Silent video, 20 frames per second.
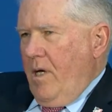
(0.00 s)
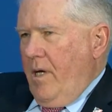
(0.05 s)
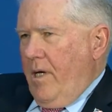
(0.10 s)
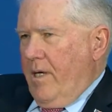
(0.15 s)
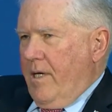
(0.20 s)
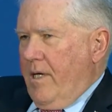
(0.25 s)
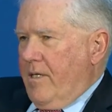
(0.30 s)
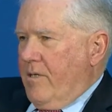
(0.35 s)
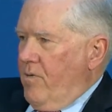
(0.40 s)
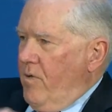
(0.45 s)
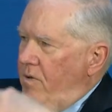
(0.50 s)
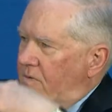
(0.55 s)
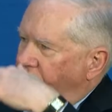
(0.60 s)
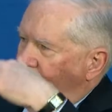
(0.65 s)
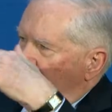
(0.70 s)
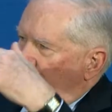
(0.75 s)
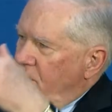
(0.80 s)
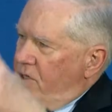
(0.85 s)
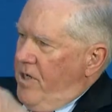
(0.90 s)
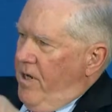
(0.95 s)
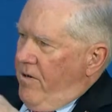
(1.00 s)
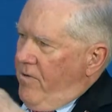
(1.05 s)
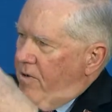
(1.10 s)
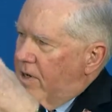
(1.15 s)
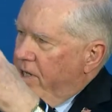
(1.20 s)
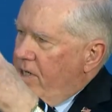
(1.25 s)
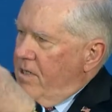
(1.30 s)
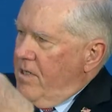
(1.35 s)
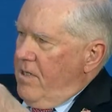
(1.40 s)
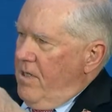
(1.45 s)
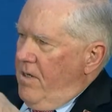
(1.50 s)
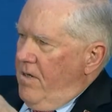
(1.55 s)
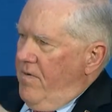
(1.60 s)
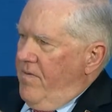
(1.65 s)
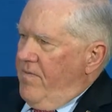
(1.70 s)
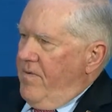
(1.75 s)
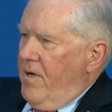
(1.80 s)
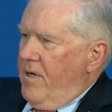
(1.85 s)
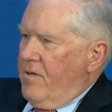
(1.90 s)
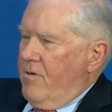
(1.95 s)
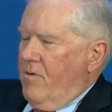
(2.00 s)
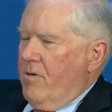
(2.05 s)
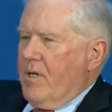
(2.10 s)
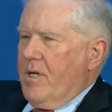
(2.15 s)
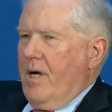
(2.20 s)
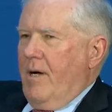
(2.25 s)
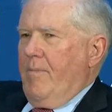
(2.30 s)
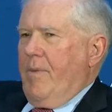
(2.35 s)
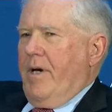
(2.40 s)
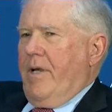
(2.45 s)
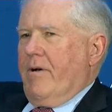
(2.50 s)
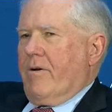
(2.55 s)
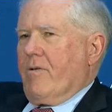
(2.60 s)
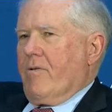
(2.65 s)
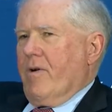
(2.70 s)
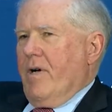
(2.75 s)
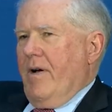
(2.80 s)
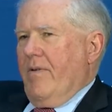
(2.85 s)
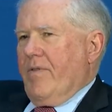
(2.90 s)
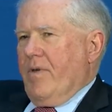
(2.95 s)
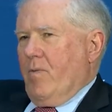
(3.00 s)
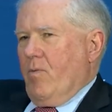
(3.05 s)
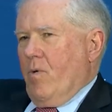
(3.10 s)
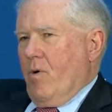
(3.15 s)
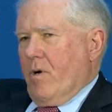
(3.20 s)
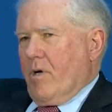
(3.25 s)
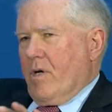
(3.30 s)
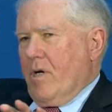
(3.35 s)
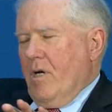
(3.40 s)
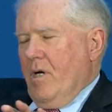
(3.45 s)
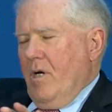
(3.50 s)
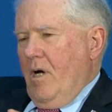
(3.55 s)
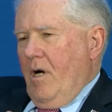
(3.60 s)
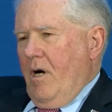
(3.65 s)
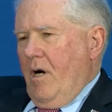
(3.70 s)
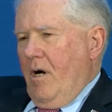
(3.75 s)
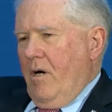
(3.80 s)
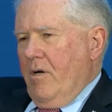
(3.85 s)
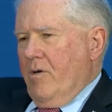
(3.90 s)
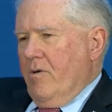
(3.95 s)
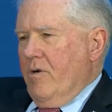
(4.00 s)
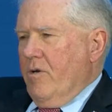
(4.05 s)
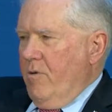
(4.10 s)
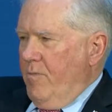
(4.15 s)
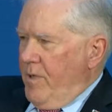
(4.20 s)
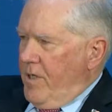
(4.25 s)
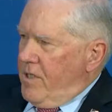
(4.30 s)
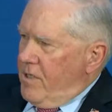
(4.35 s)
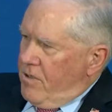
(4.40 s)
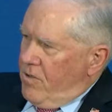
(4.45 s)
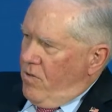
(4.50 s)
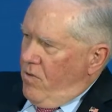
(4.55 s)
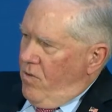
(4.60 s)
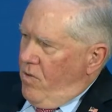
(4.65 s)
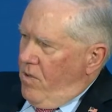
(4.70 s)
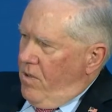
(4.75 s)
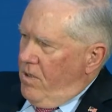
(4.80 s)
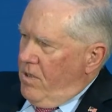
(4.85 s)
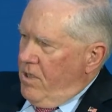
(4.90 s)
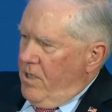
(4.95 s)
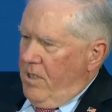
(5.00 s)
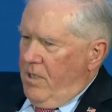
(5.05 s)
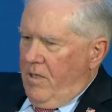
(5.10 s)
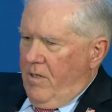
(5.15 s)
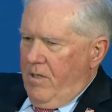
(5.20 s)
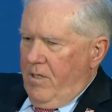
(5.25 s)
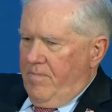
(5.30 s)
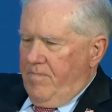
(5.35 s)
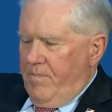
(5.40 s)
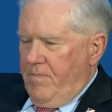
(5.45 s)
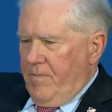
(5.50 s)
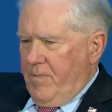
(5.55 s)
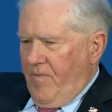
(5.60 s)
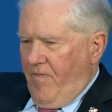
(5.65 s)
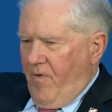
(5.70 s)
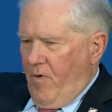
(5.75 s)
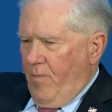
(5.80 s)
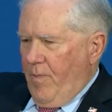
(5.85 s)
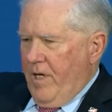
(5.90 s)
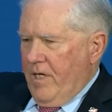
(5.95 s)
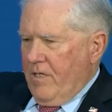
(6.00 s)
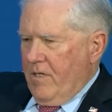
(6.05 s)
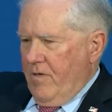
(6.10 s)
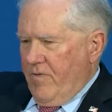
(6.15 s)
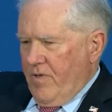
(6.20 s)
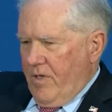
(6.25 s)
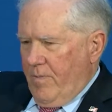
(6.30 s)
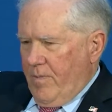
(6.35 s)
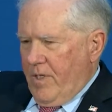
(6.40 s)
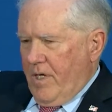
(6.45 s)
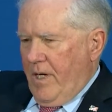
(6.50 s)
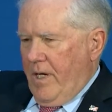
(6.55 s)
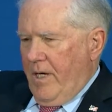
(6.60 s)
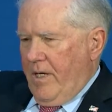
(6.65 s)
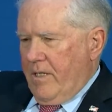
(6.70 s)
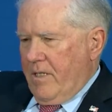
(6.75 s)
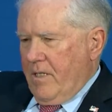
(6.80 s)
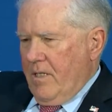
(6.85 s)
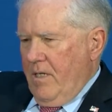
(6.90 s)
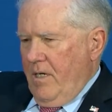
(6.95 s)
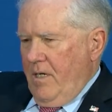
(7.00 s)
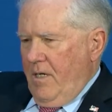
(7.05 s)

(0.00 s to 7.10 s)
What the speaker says: and get through the first generation of uncrewed combat aircraft that work under human control in a formation of some size